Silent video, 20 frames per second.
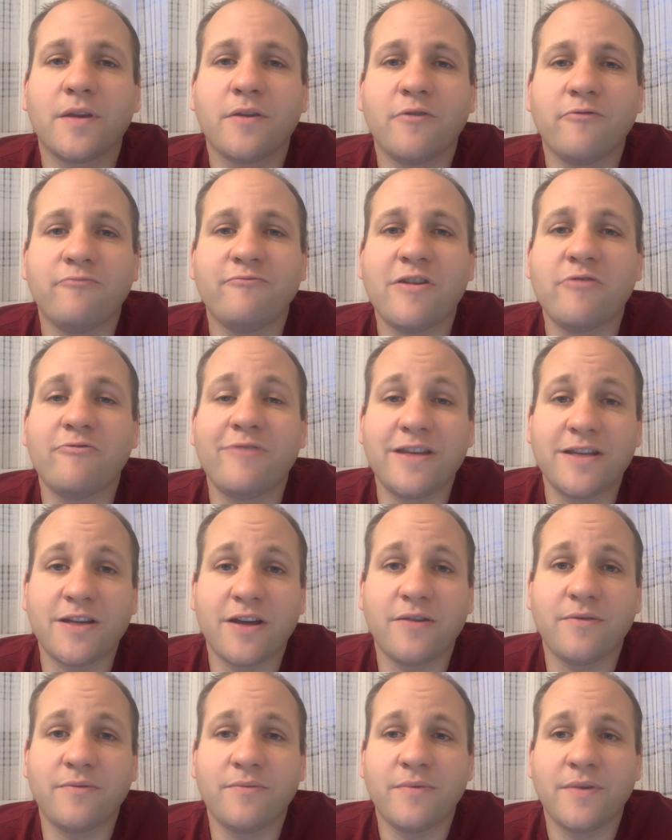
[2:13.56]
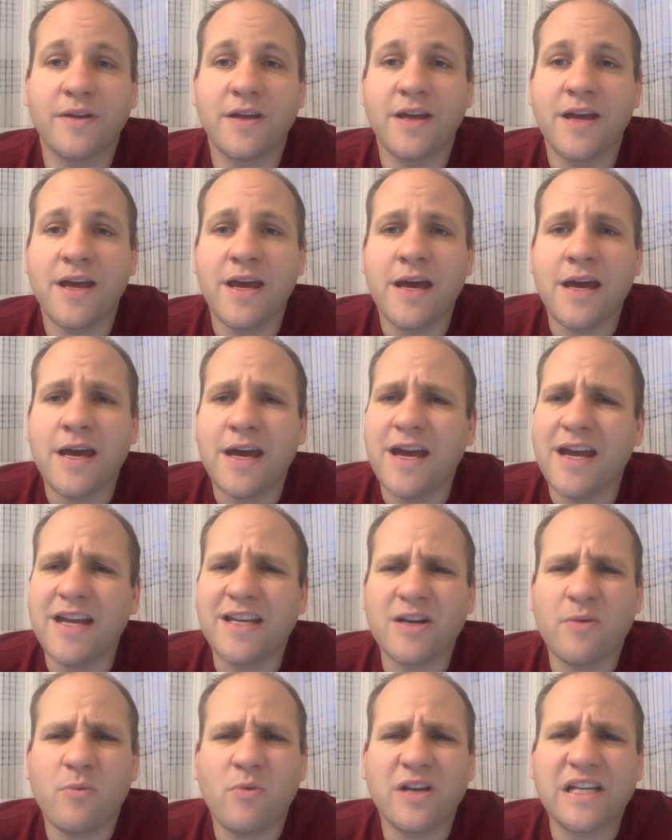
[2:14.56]
rear window. You
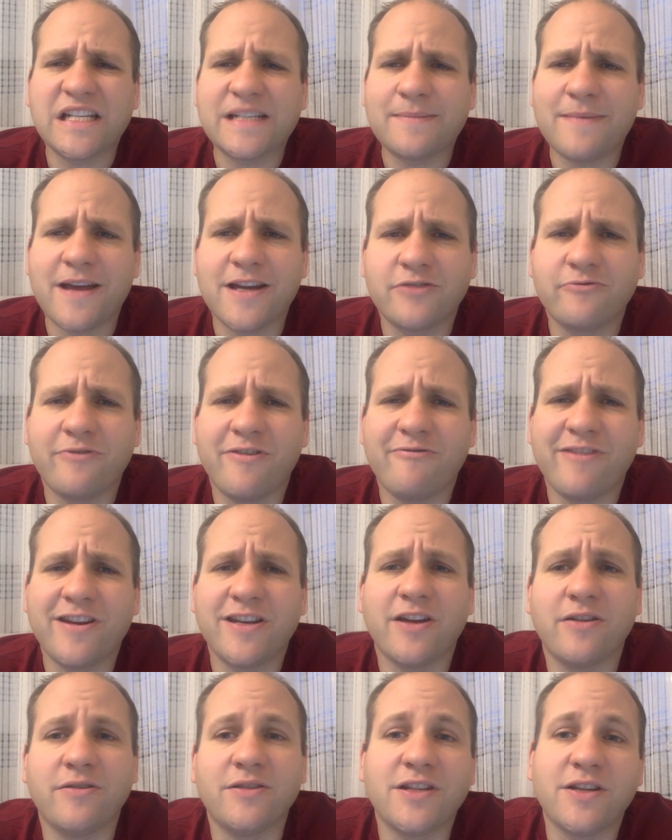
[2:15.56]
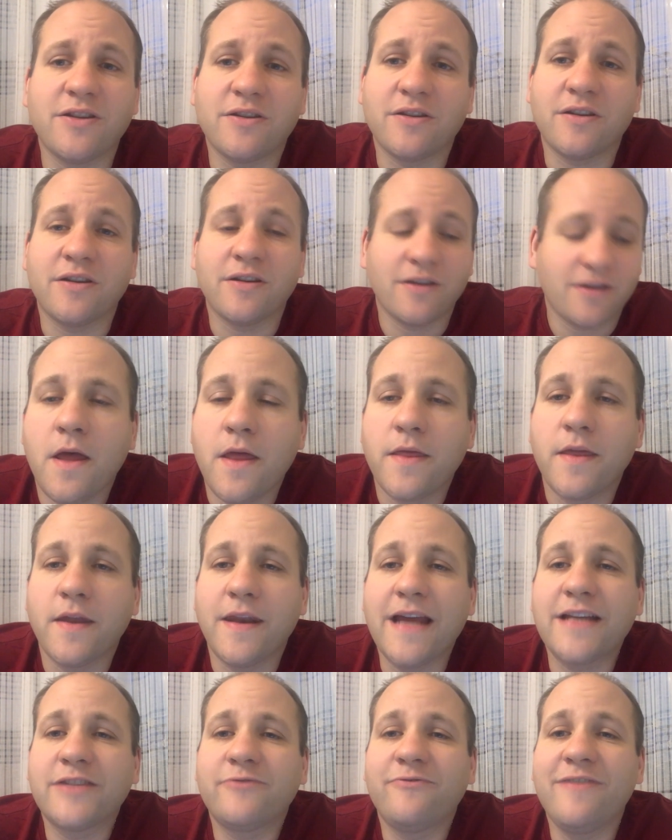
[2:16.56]
don't want to smash rear window, do you? The
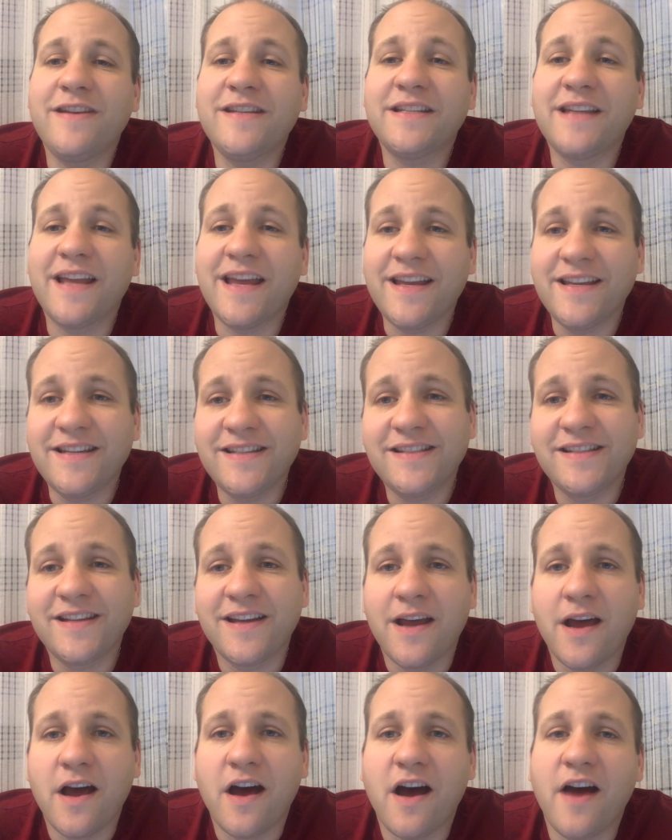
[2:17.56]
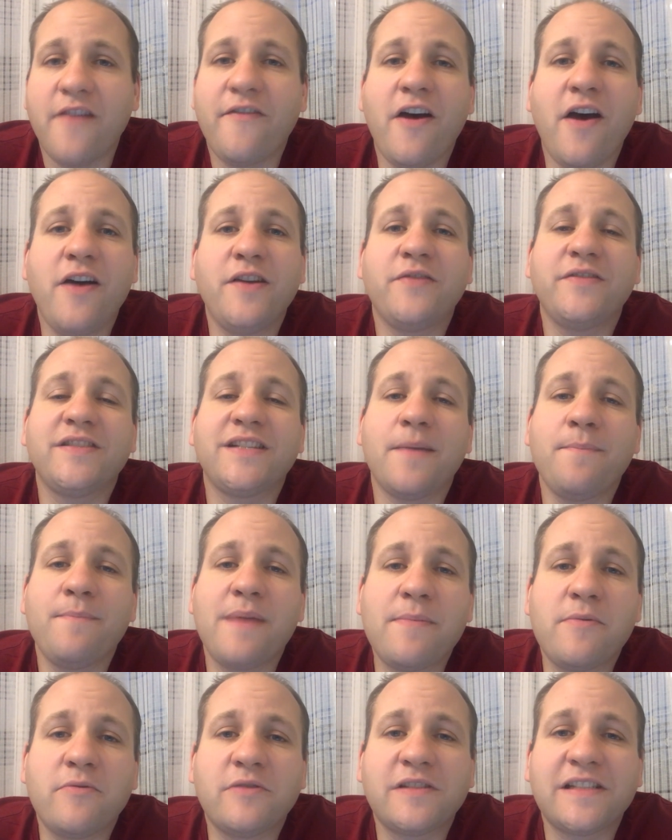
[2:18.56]
next reason is, I've heard of some
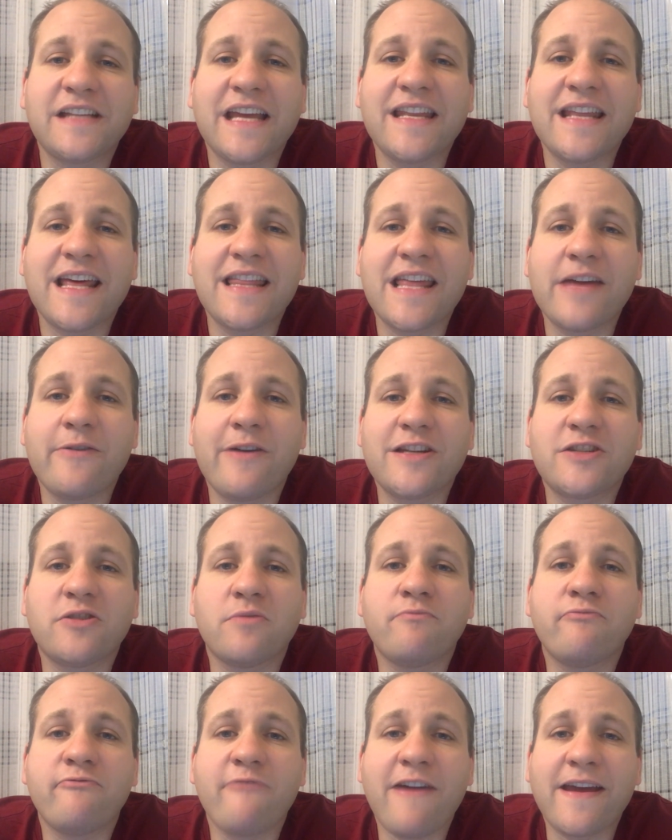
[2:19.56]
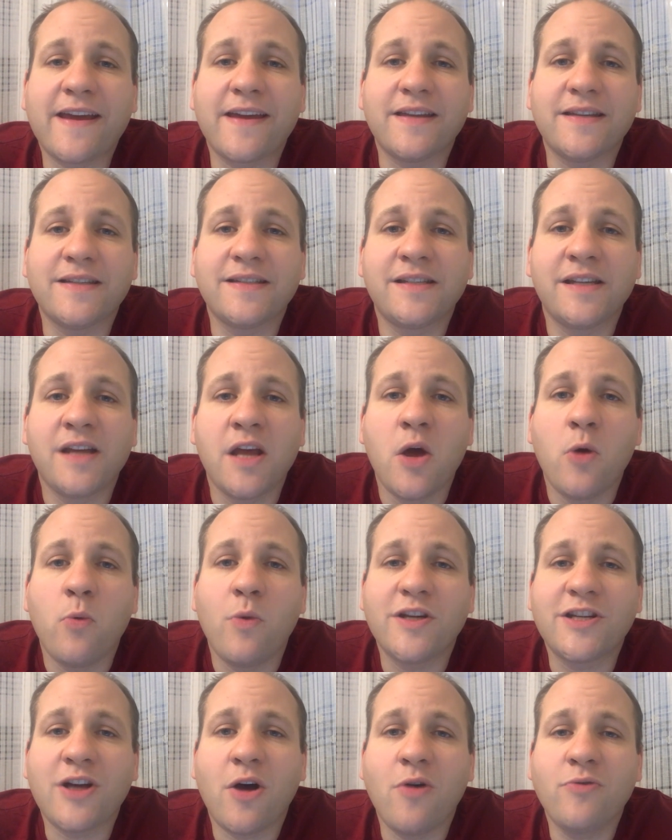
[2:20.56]
people saying that their actual brackets
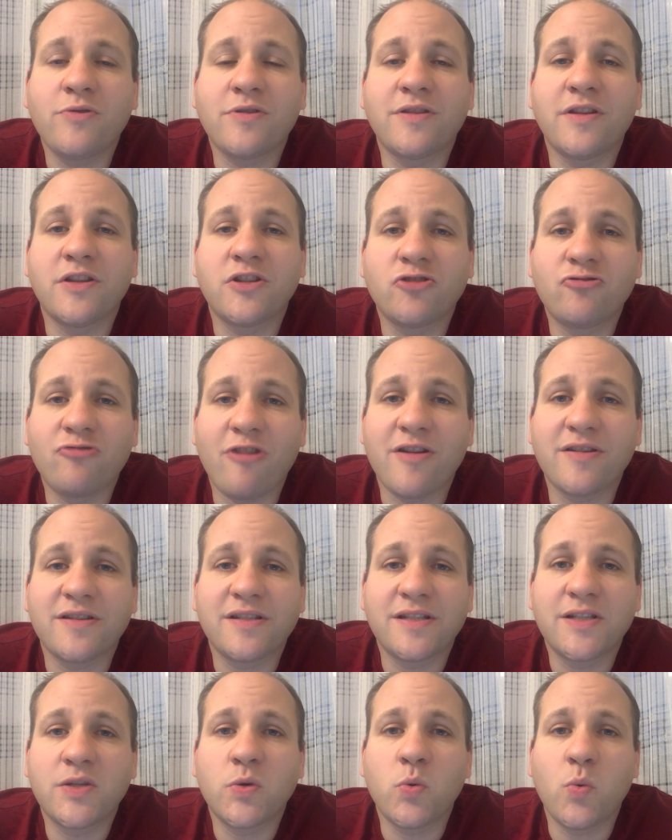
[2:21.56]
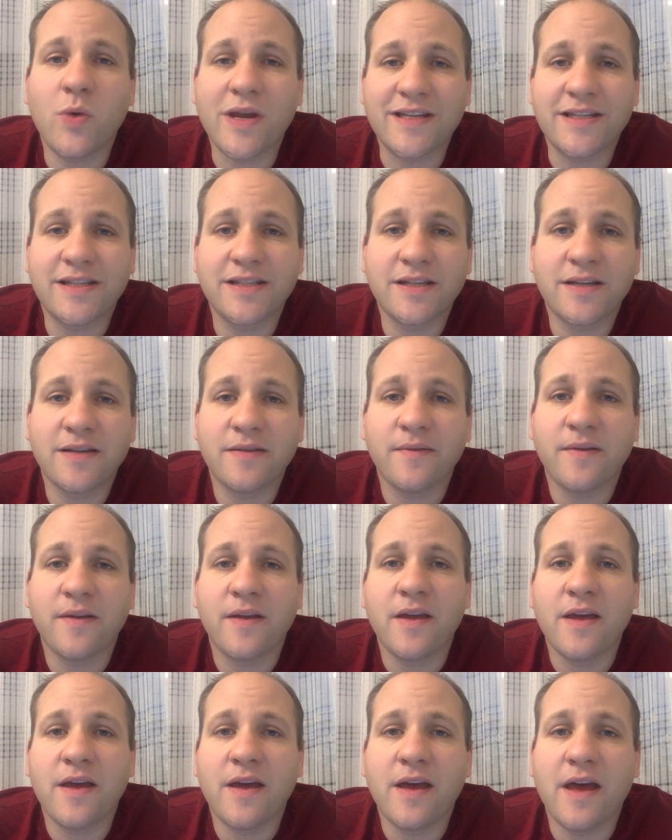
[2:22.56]
which hold on the struts twist
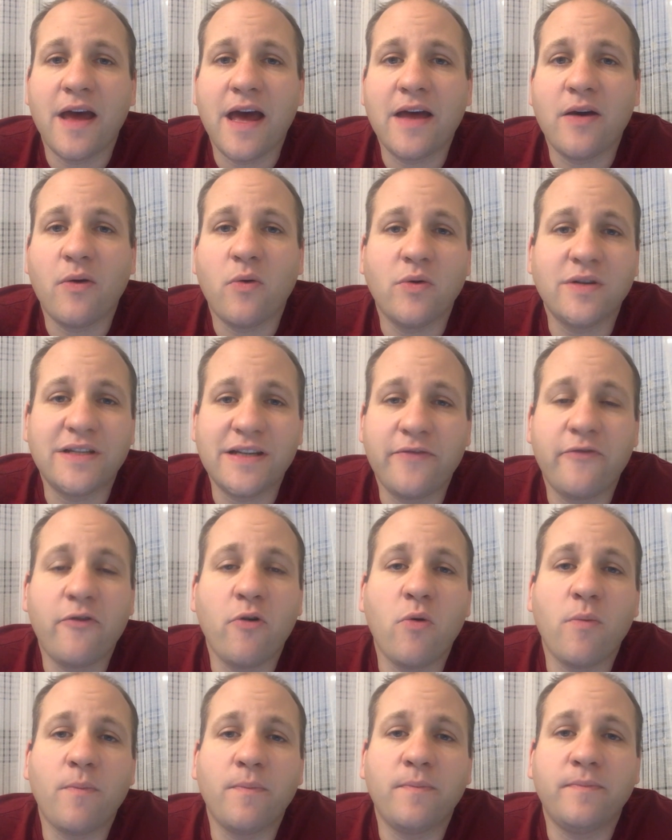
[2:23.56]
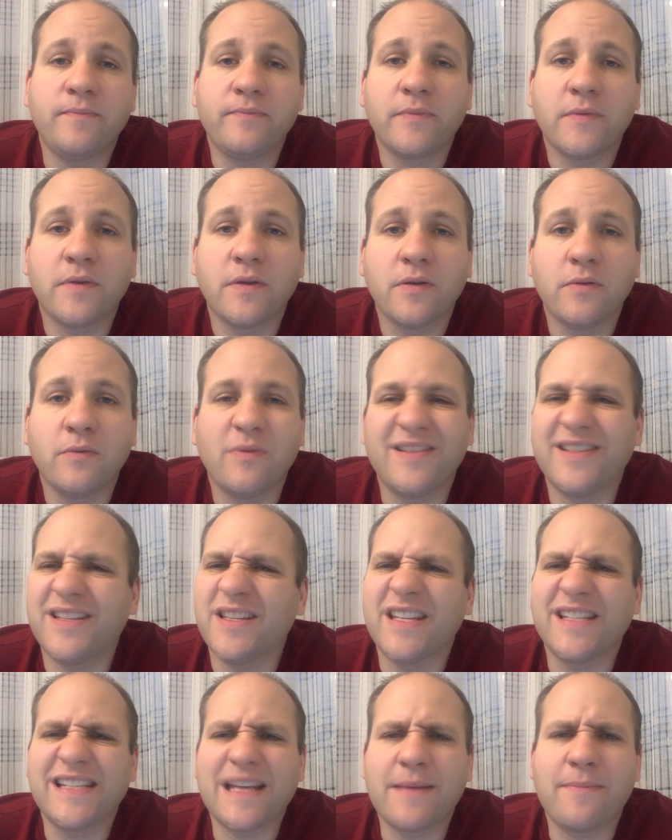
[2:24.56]
or deform, which is
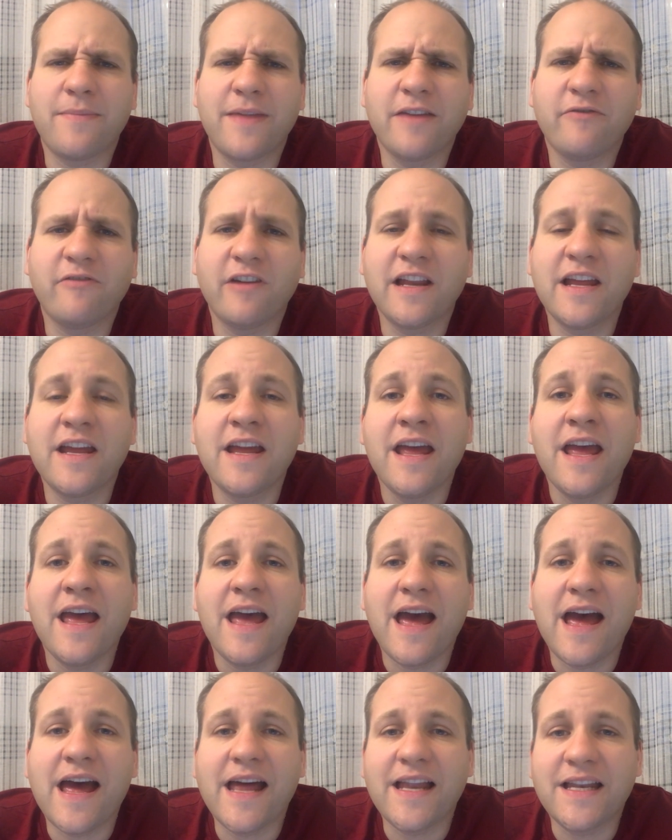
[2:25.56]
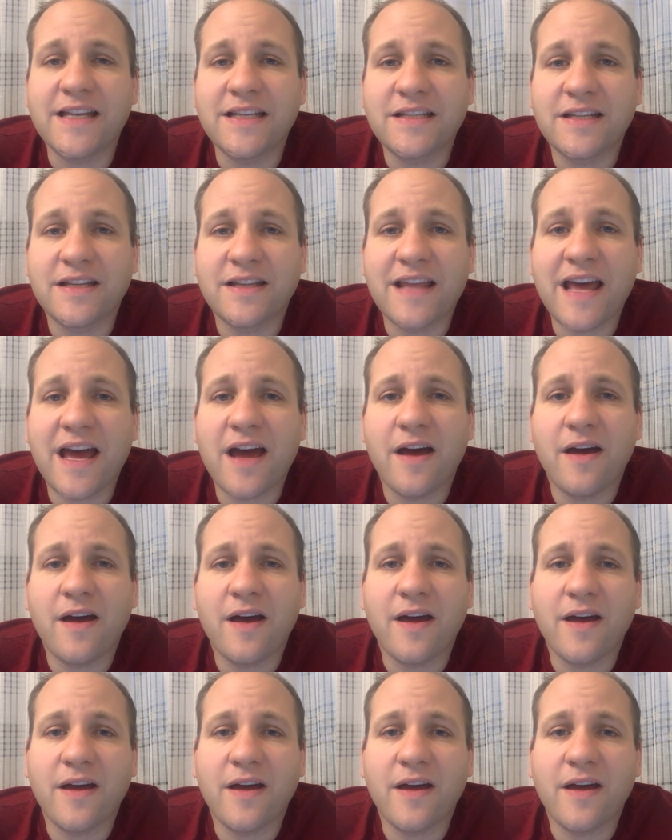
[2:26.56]
the same thing really, and that